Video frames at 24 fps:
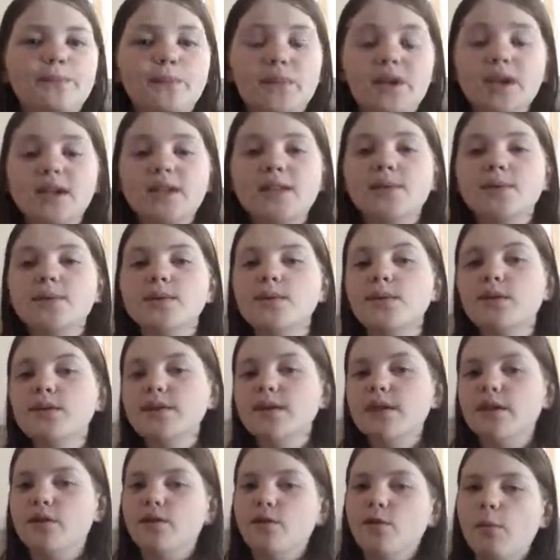because he was
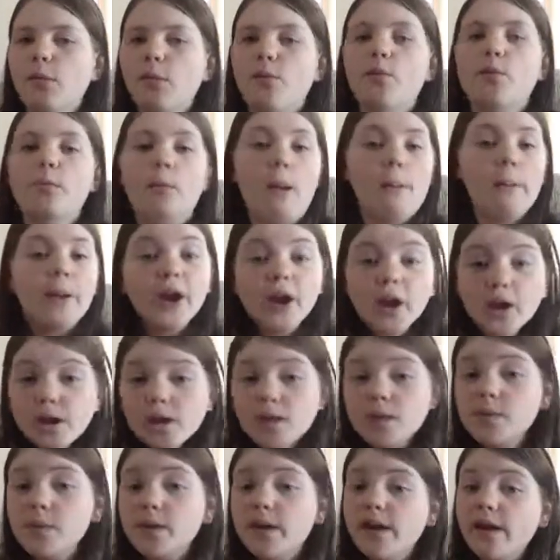always there for me when my
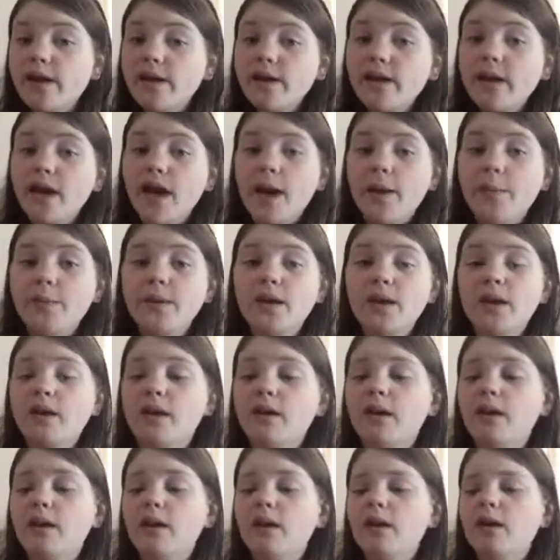parents were yelling at
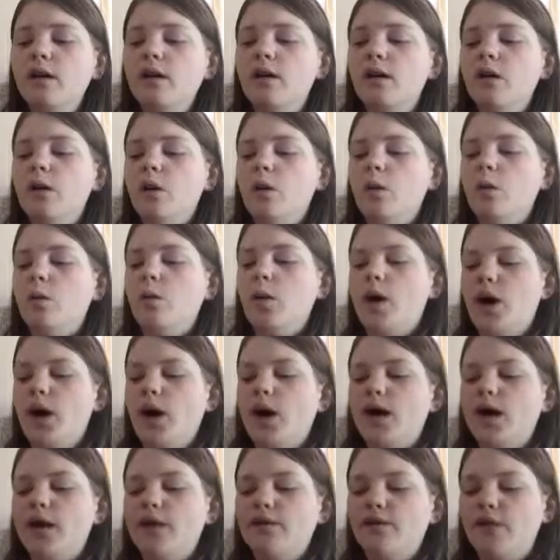me,
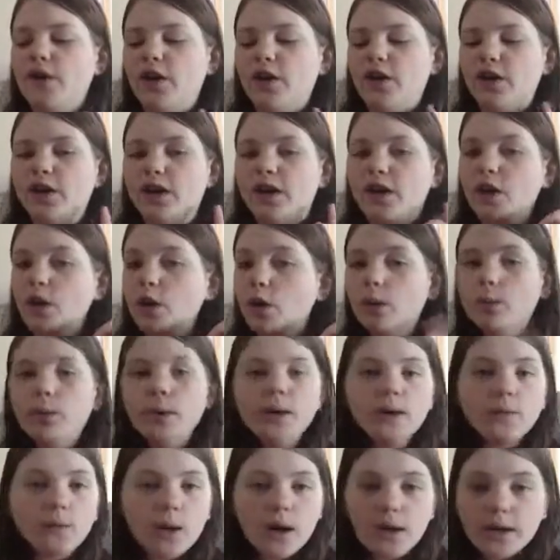when I felt like
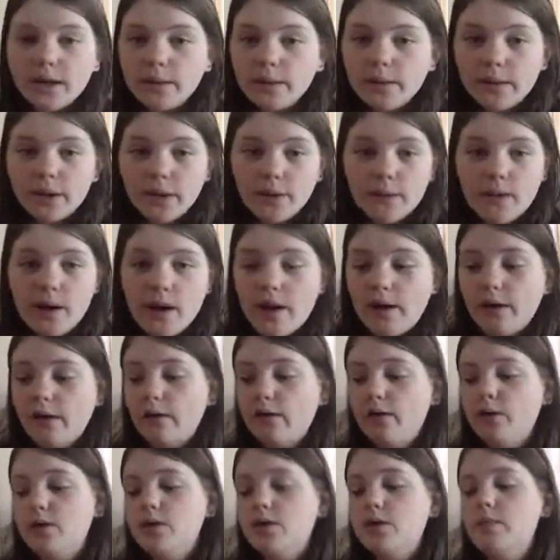nobody wanted me
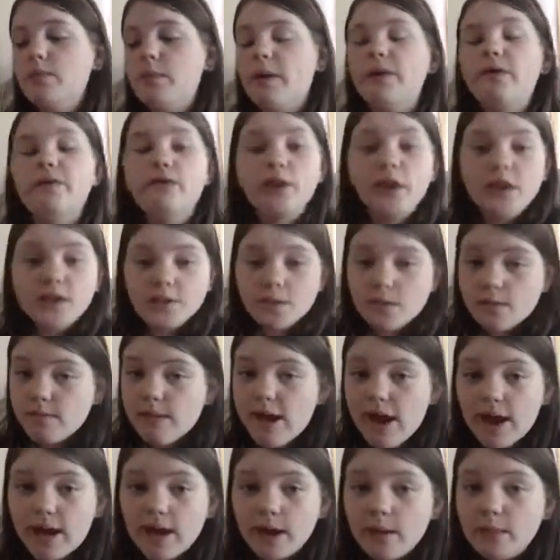around, my friends were
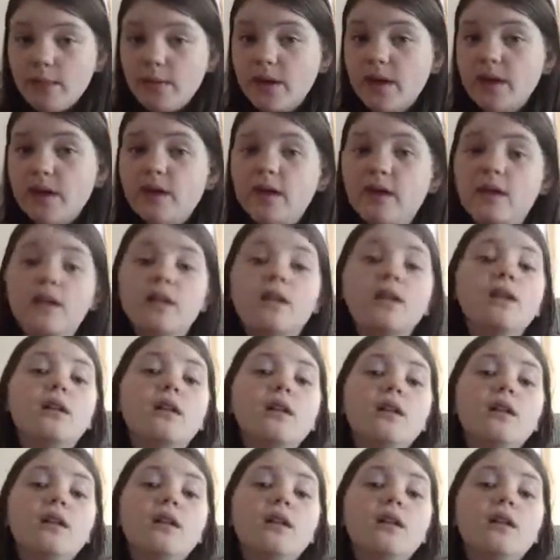mad at me,